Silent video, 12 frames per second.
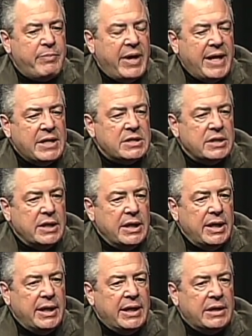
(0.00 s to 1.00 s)
paint
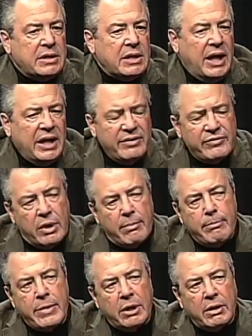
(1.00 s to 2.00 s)
in kind of an
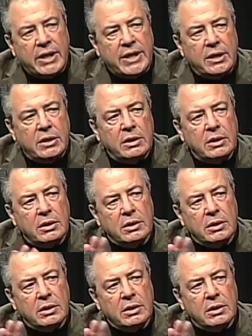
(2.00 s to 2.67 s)
American